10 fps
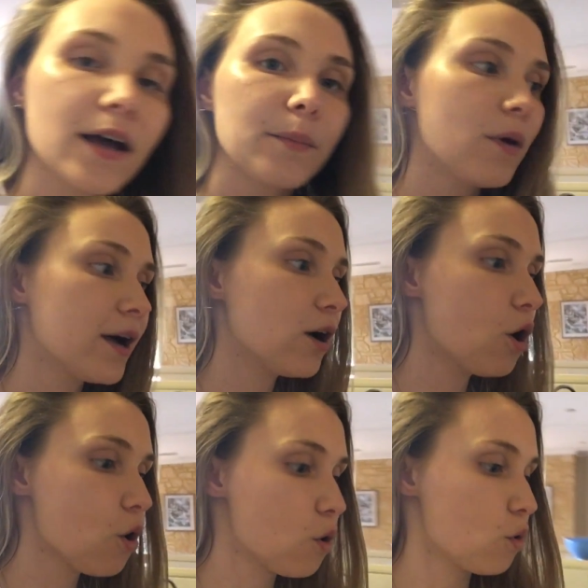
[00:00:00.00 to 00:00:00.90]
My
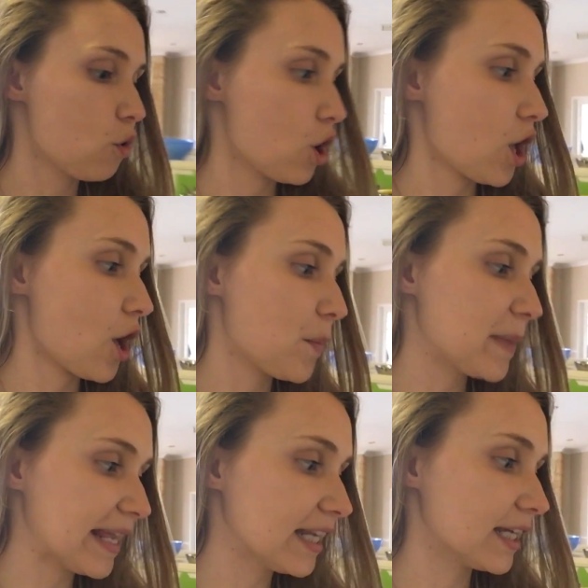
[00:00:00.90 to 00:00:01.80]
whole
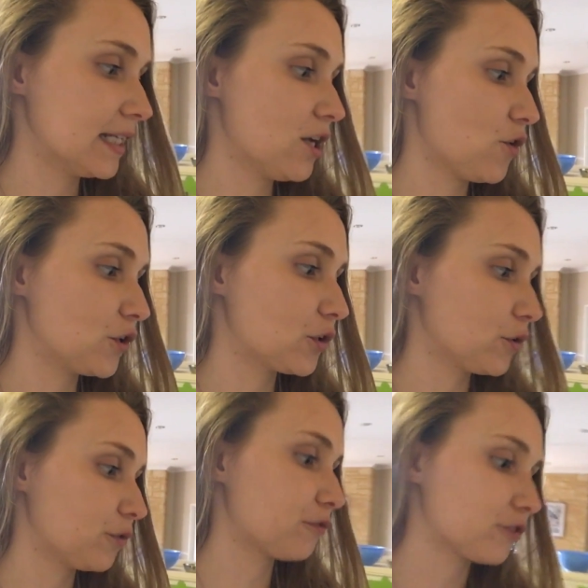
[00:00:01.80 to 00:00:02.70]
opinion on the
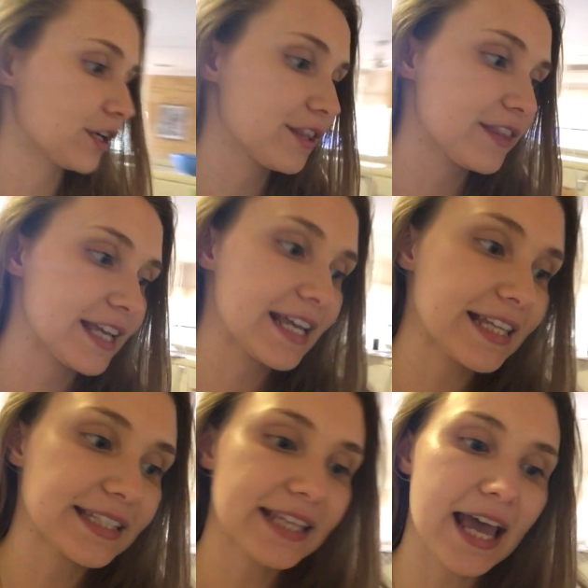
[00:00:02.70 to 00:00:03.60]
gluten-free thing
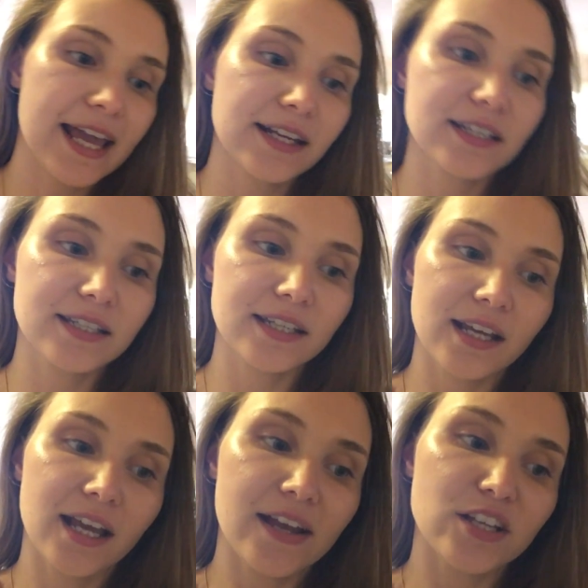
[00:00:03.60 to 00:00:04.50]
is that
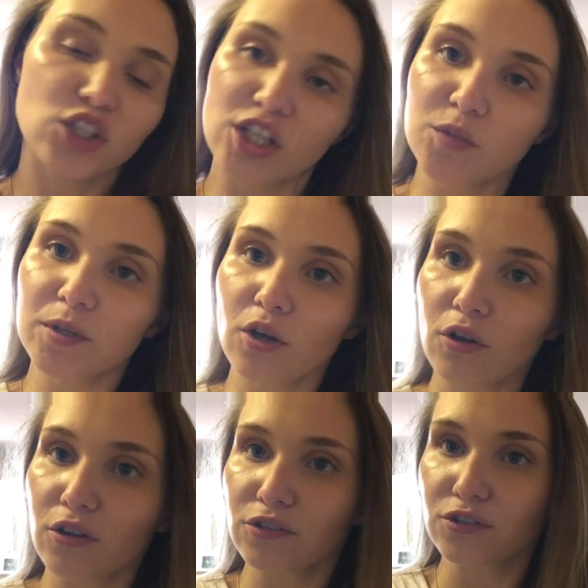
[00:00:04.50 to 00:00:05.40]
just
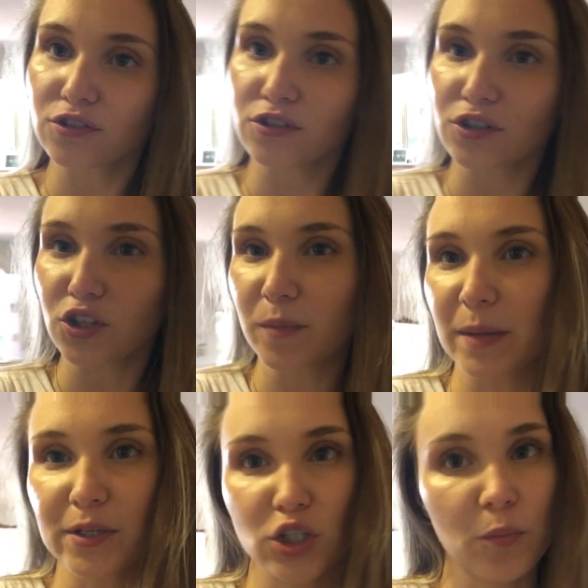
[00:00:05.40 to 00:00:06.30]
because you
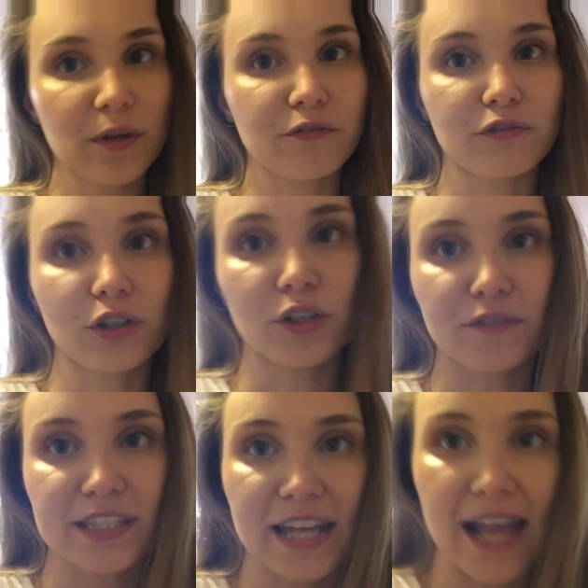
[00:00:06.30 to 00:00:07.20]
may be shopping for a load
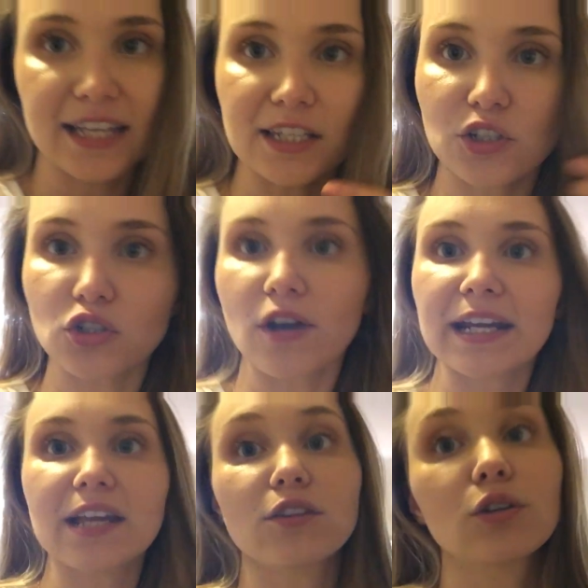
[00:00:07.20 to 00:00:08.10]
of snacks and you're trying
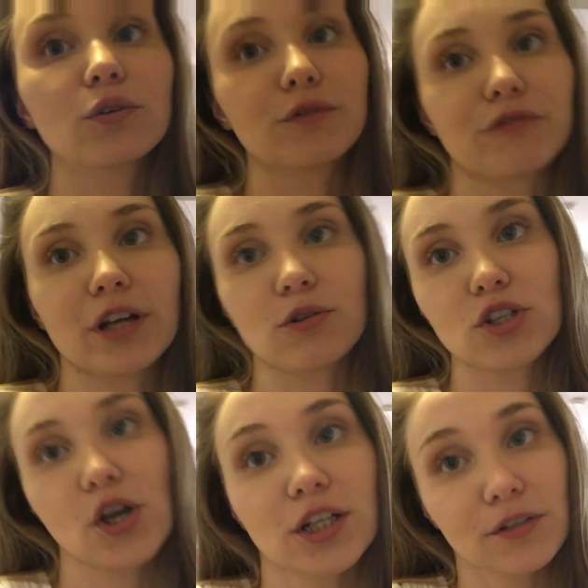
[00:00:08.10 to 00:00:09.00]
to get the gluten-free
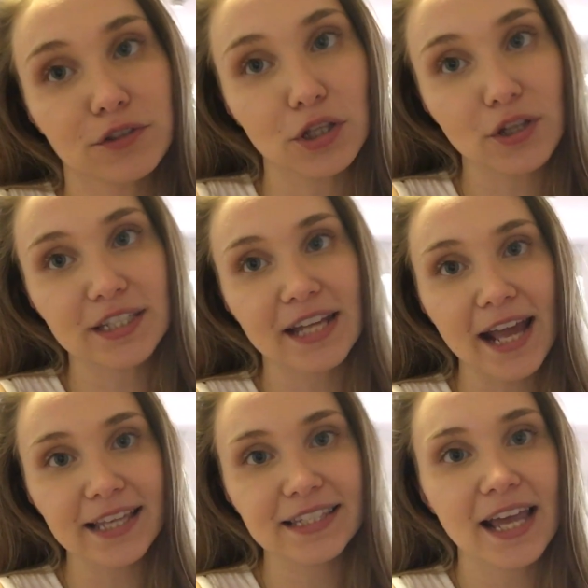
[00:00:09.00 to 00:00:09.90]
alternative to those
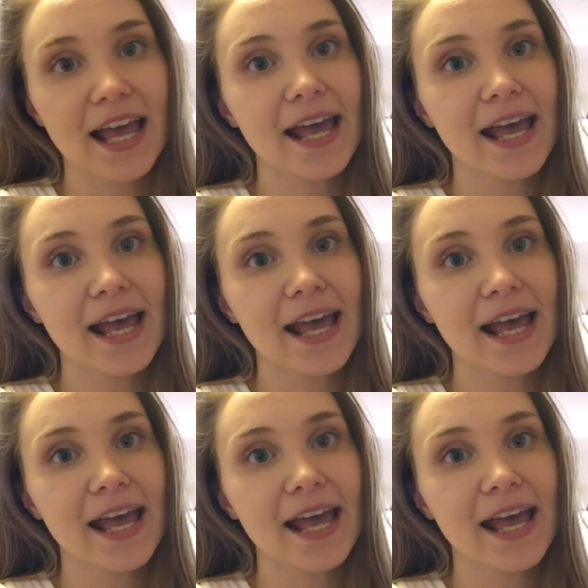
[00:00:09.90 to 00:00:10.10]
snacks